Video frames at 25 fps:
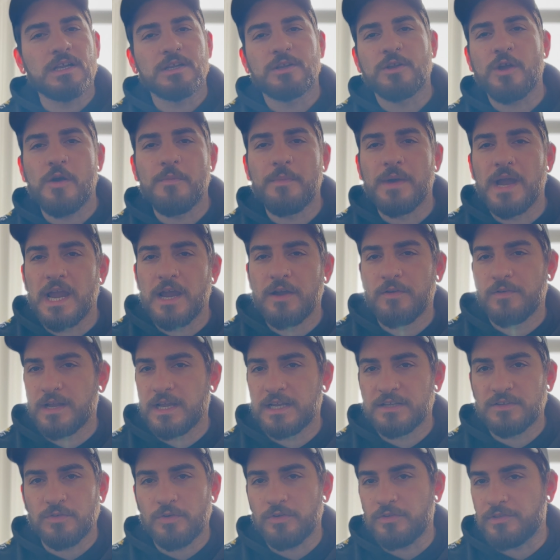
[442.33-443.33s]
turn my hearing
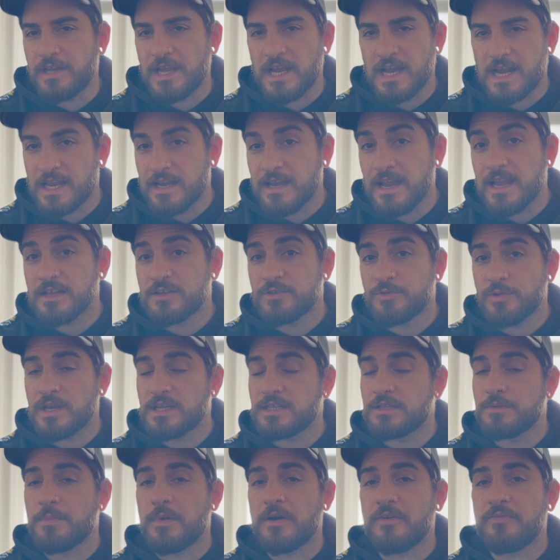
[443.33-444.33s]
aid on, they connect straight
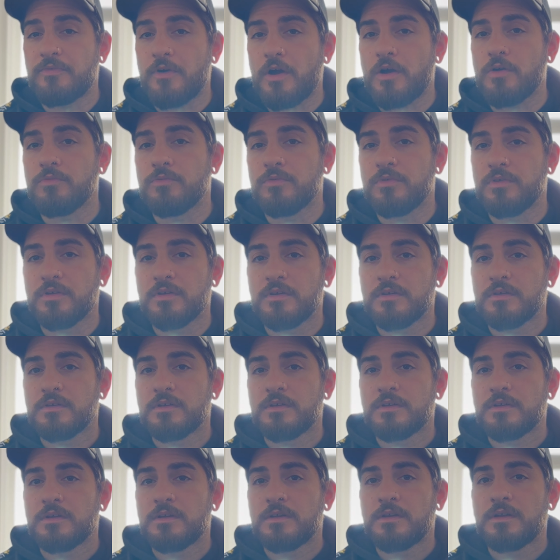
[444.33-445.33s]
to my phone.
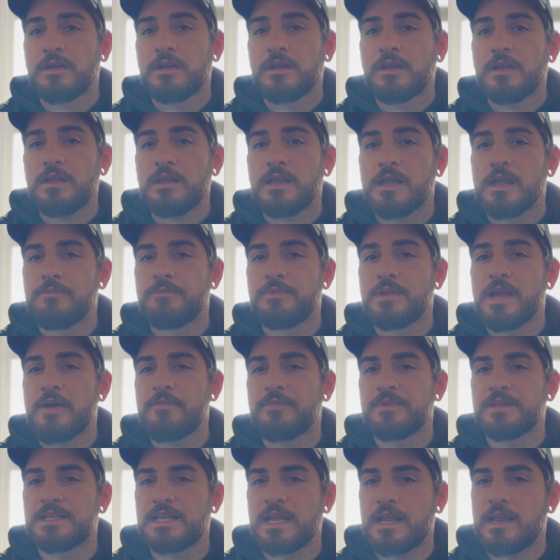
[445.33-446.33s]
If you
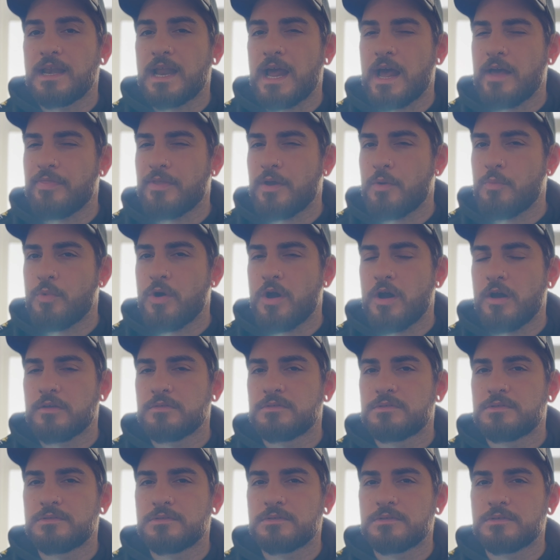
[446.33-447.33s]
haven't seen how that
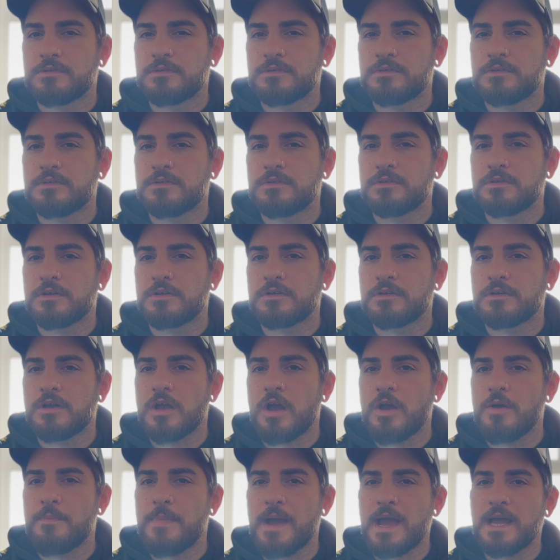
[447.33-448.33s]
works,
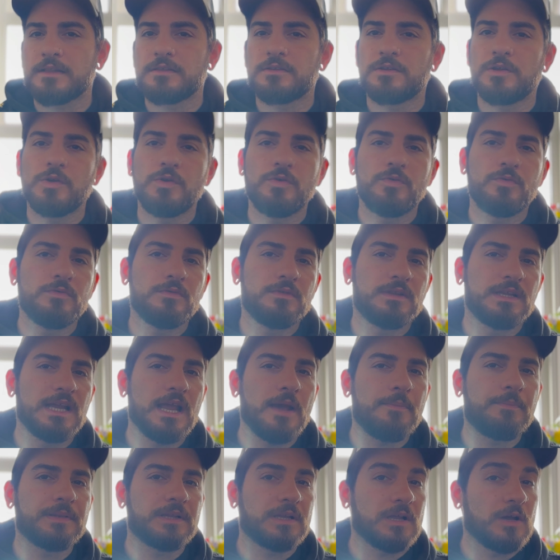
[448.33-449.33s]
go back to the
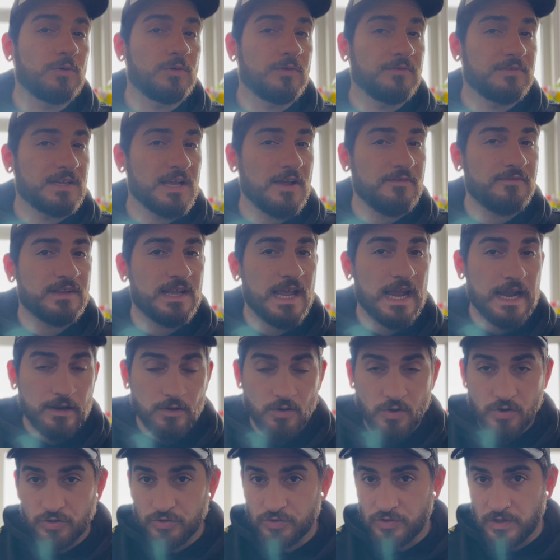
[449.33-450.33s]
episode of Deaf
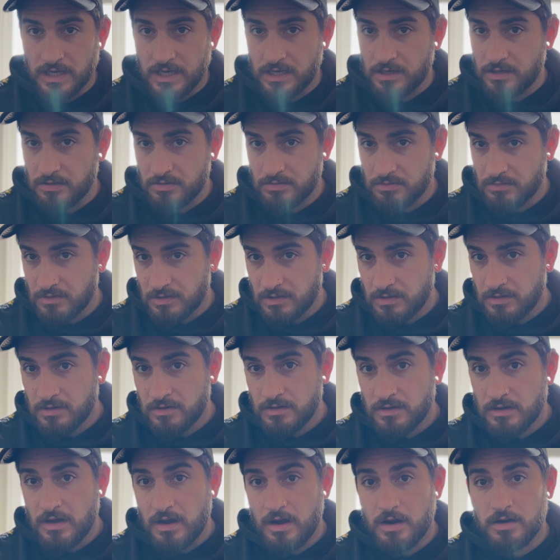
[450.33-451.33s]
Technology,
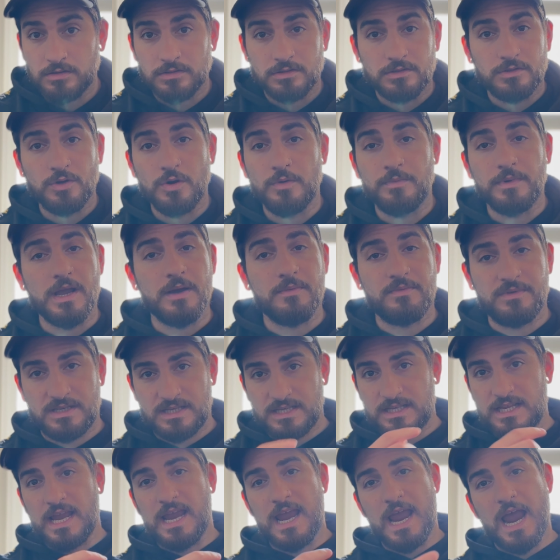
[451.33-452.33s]
else you'll be able to
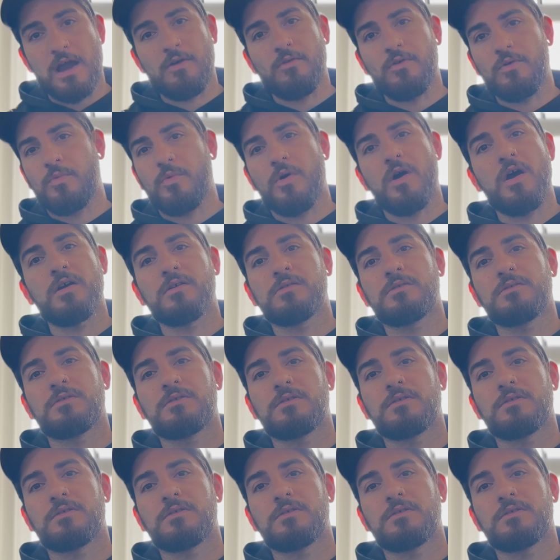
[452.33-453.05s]
see how it works.